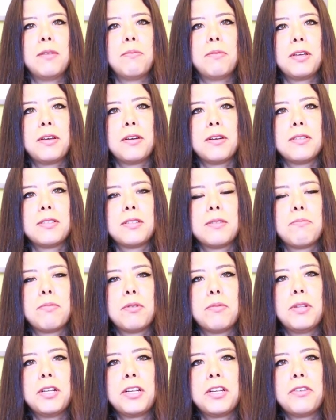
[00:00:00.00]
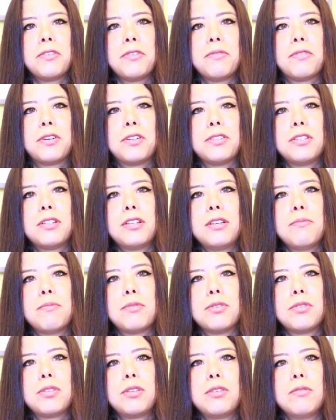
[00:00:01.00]
because the public university in
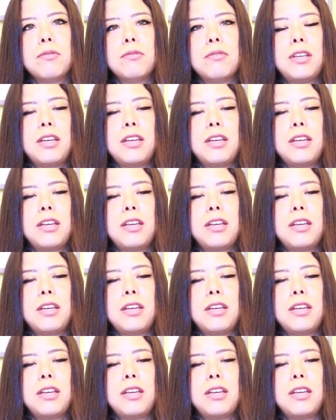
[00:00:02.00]
Brazil,